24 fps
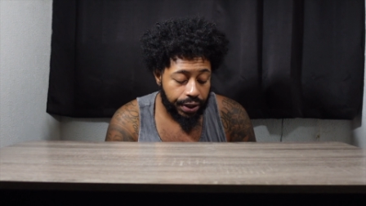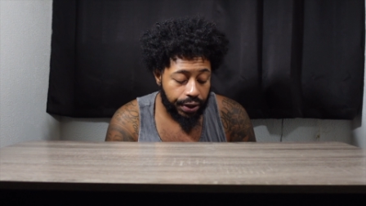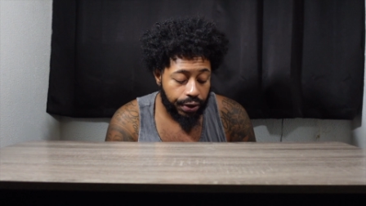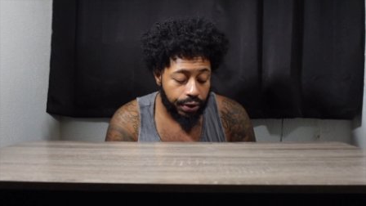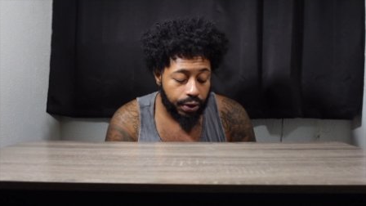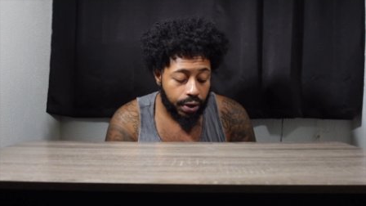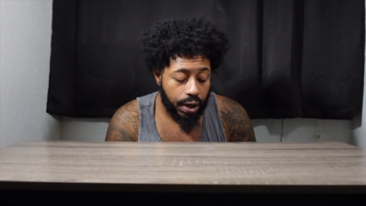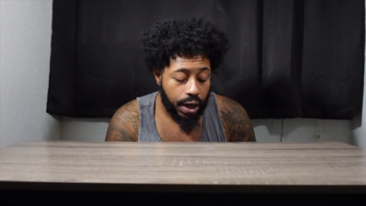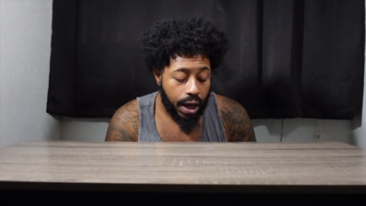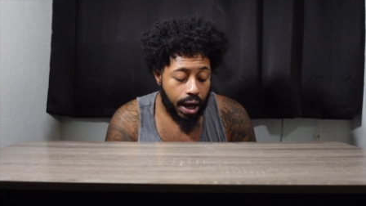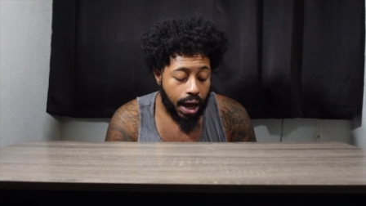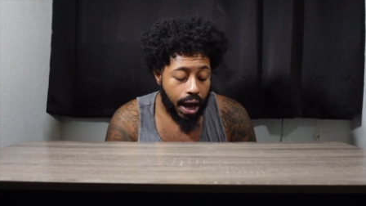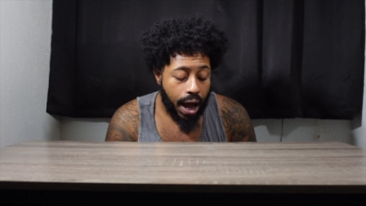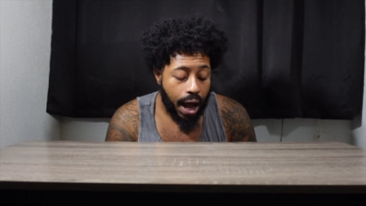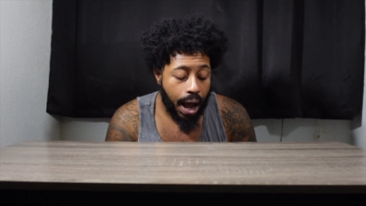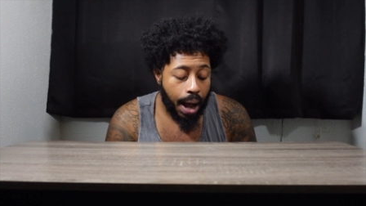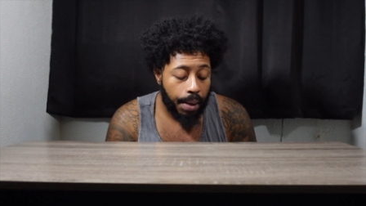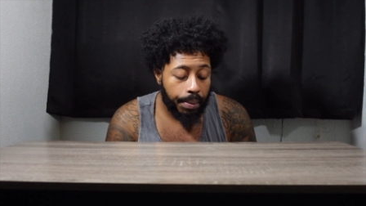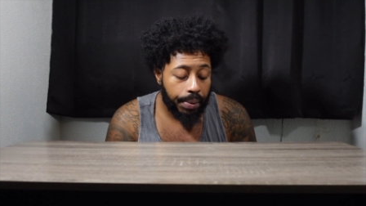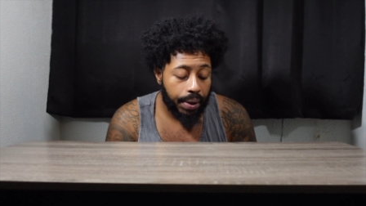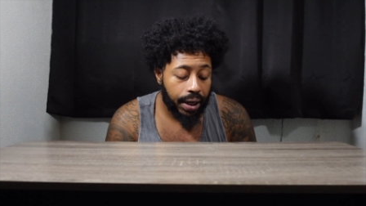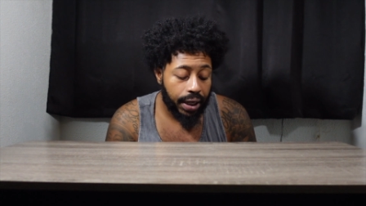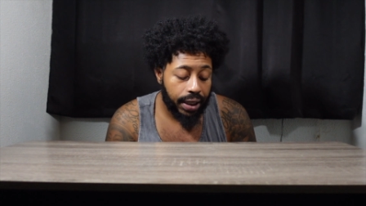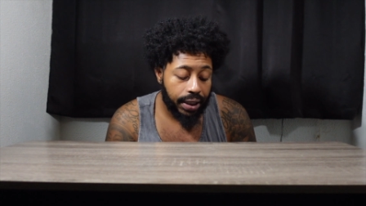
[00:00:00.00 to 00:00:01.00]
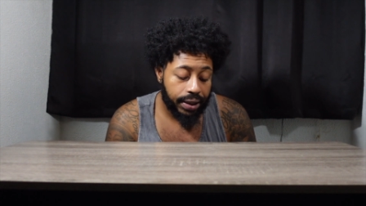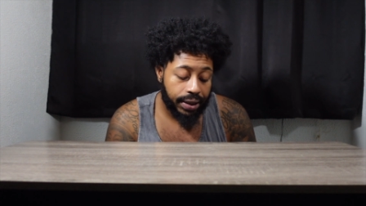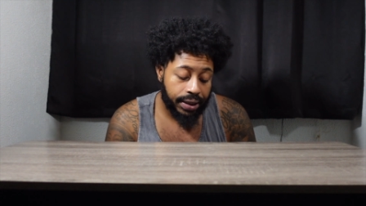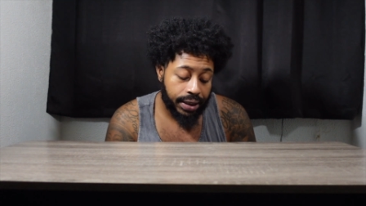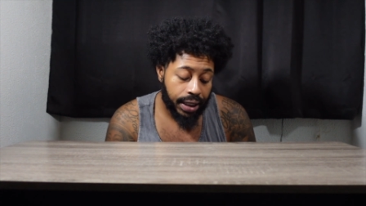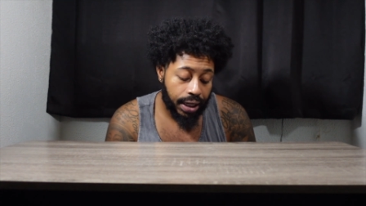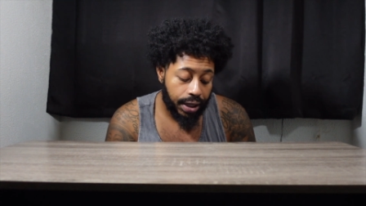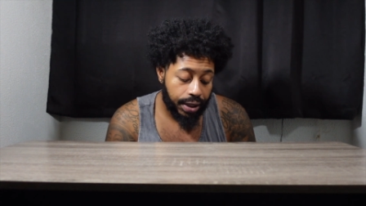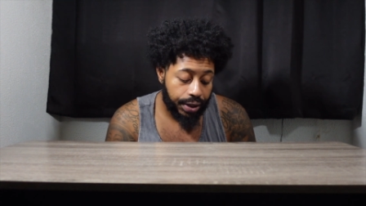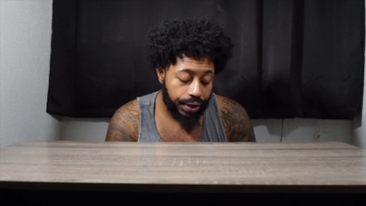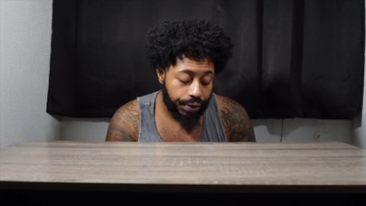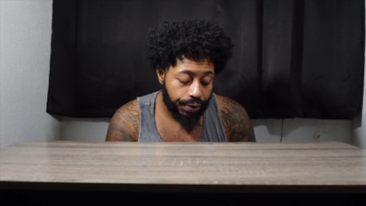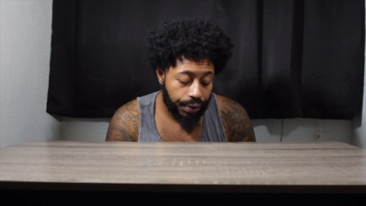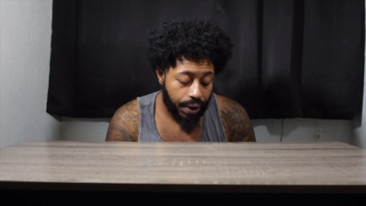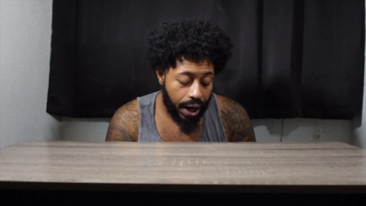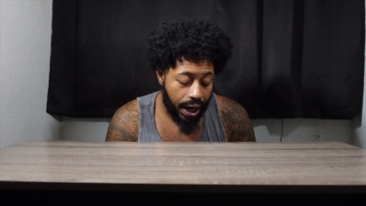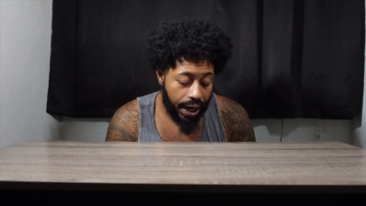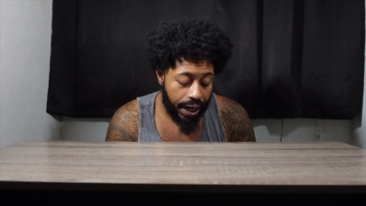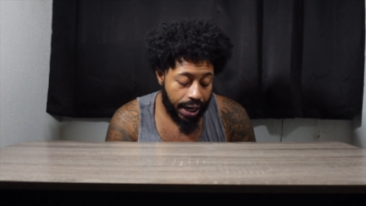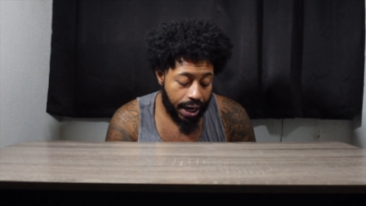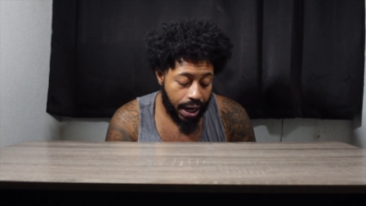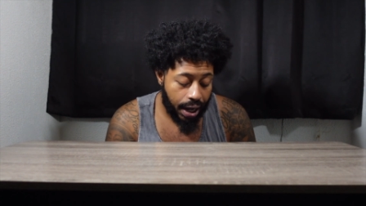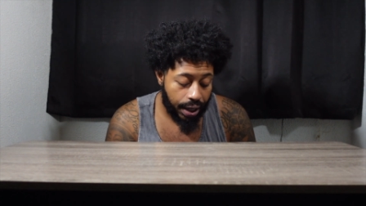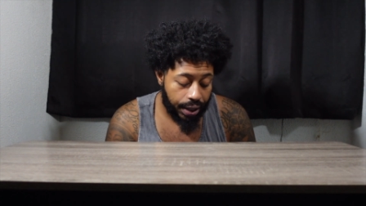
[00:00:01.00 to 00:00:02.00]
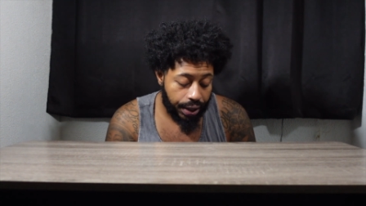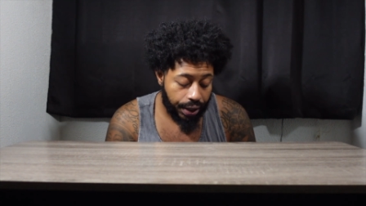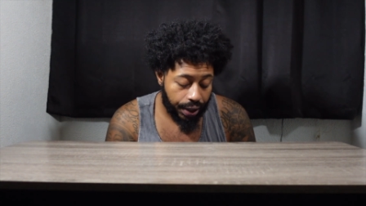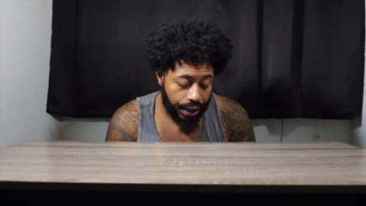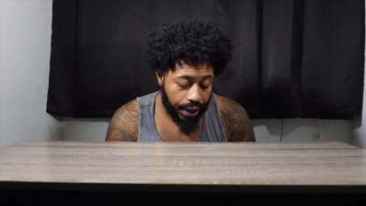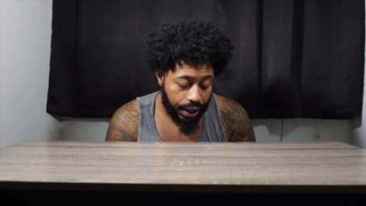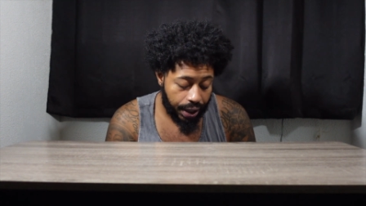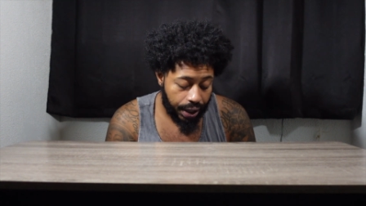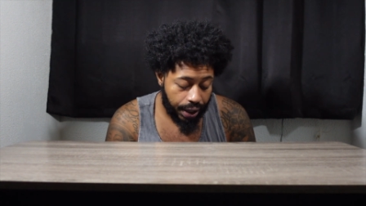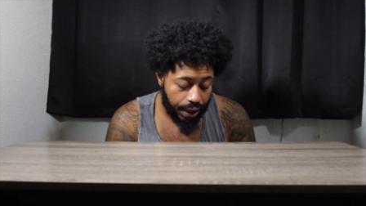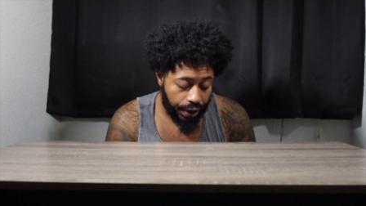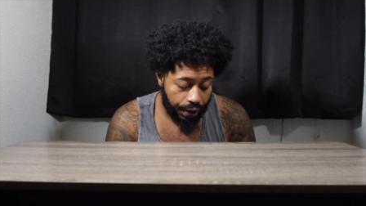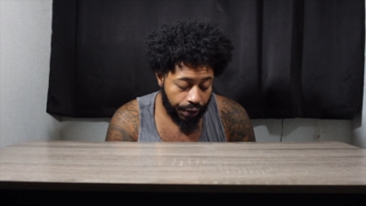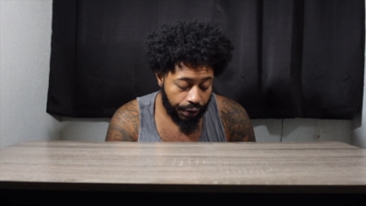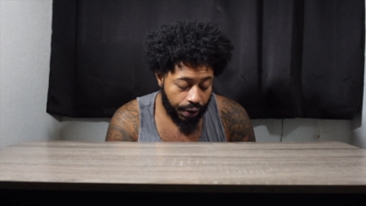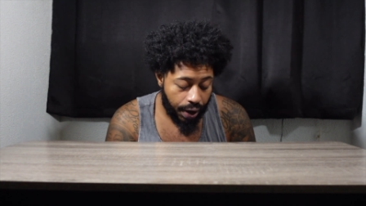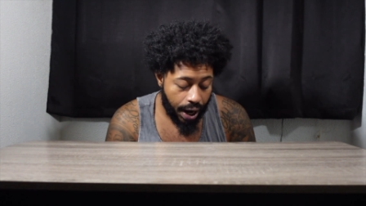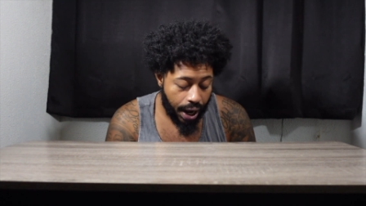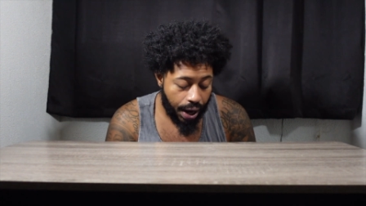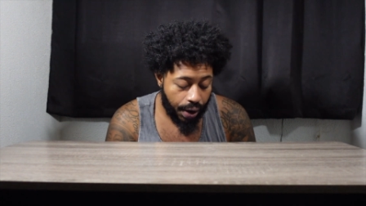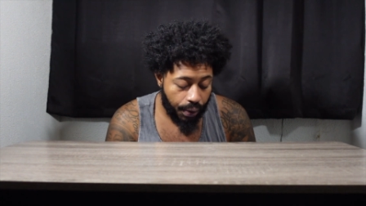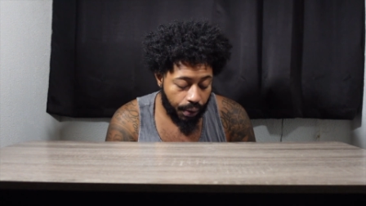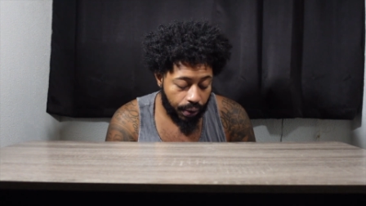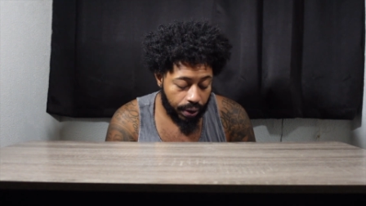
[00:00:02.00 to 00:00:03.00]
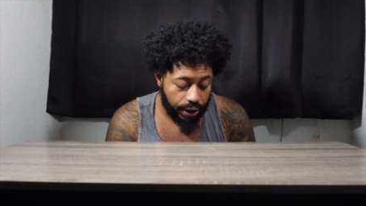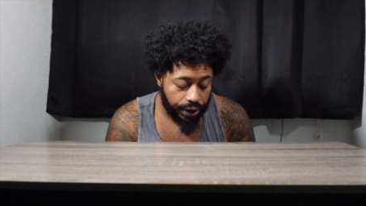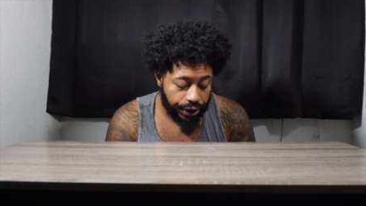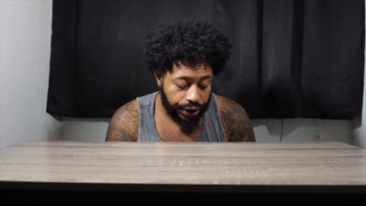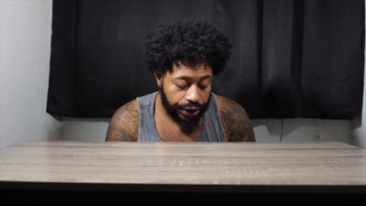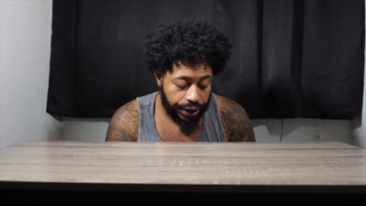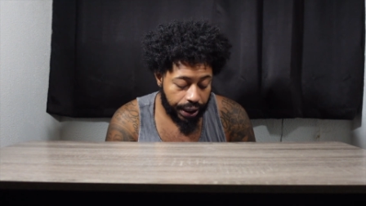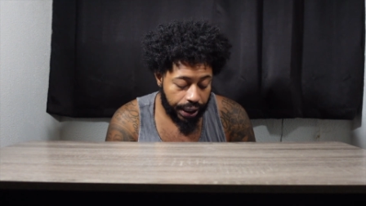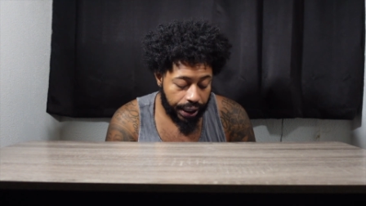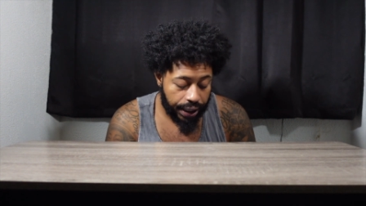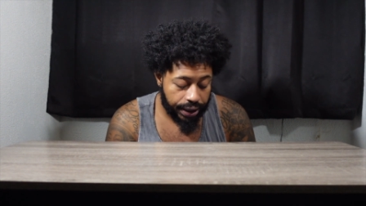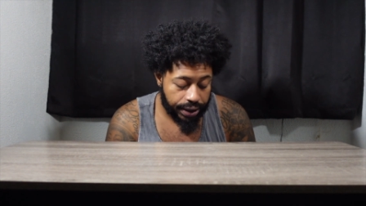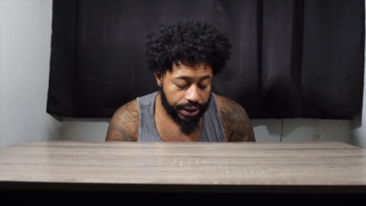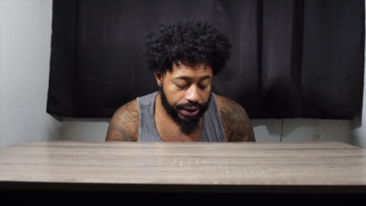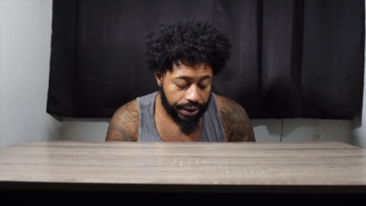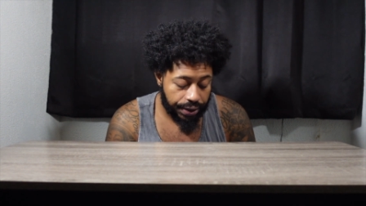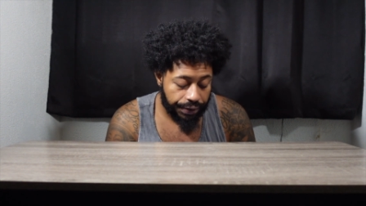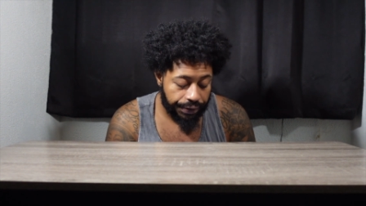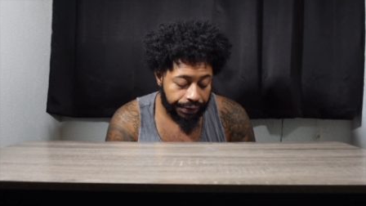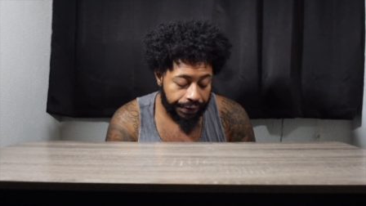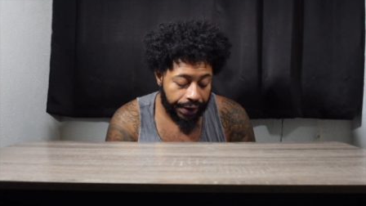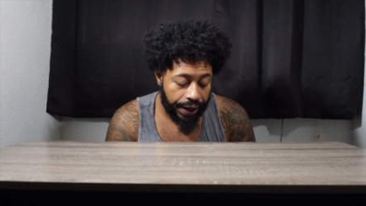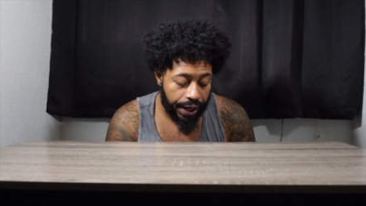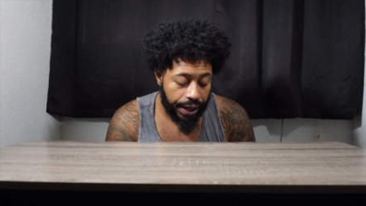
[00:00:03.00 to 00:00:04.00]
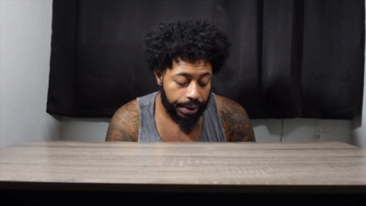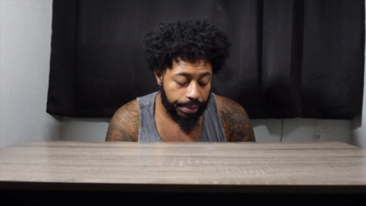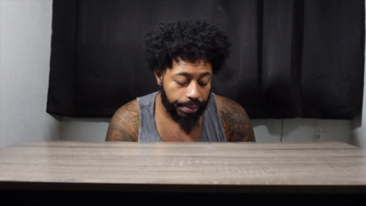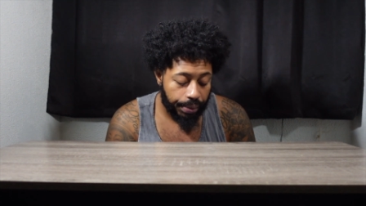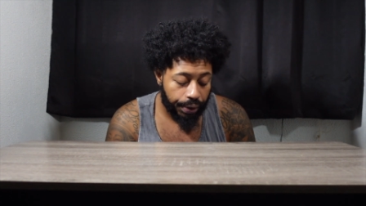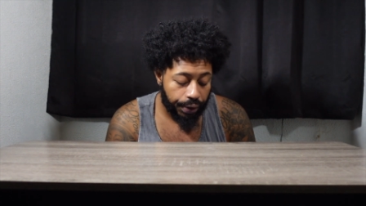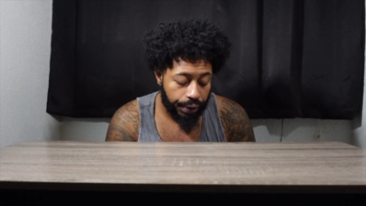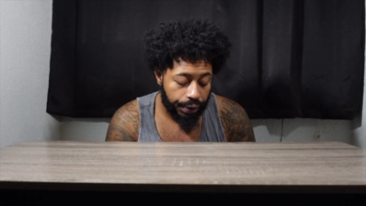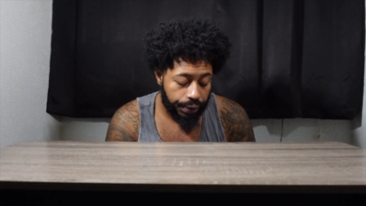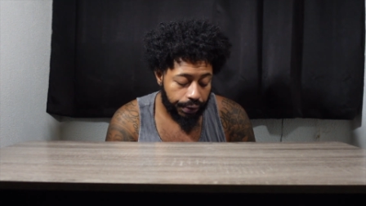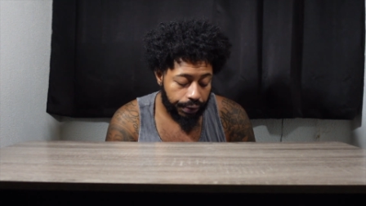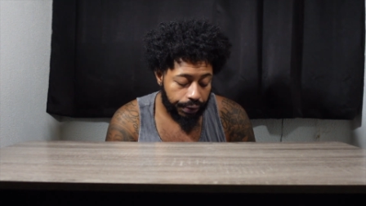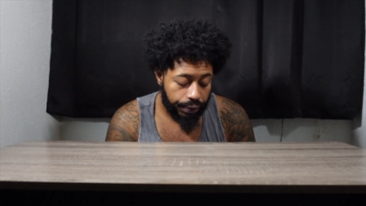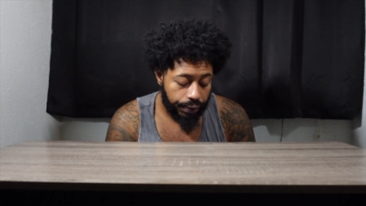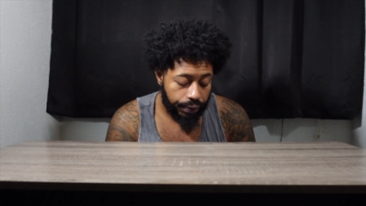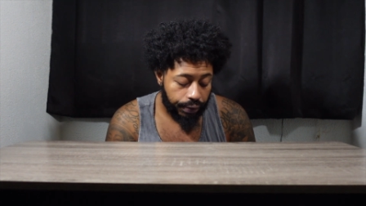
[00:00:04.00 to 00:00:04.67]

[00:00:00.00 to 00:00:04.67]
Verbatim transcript: you i'm gonna tell you right now you're gonna cry when shit hits the fan bro